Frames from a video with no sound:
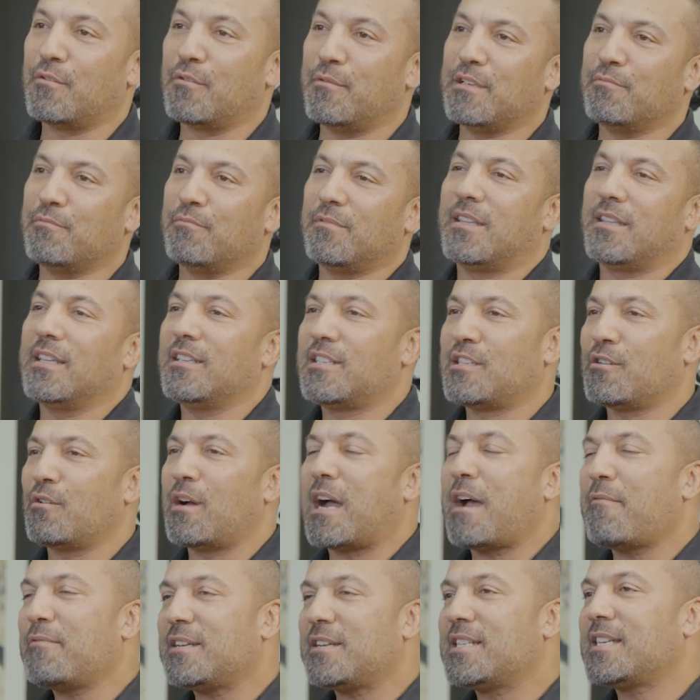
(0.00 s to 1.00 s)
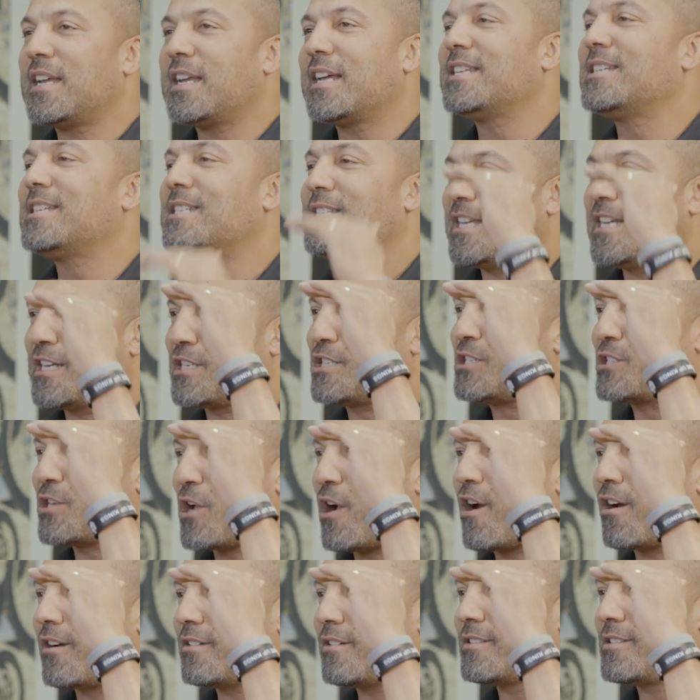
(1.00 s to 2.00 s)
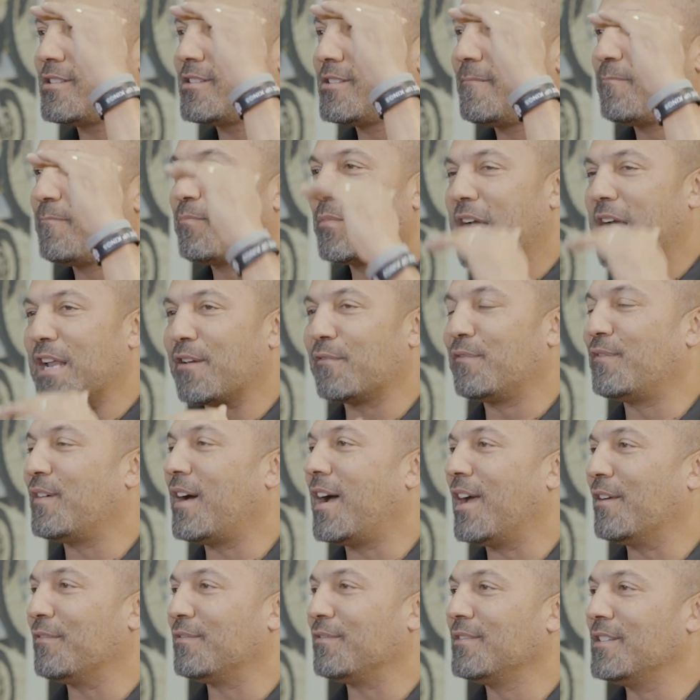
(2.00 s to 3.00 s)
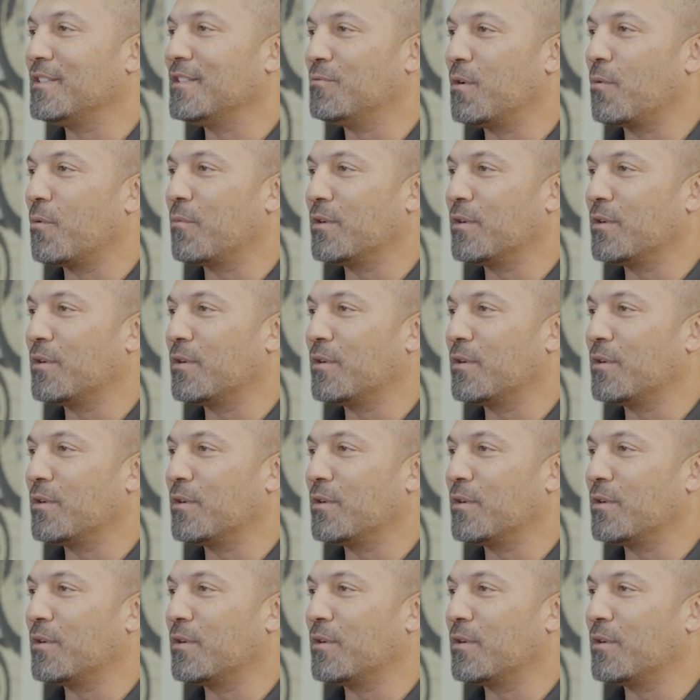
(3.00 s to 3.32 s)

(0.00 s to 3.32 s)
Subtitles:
So I would say 6 stars out of 5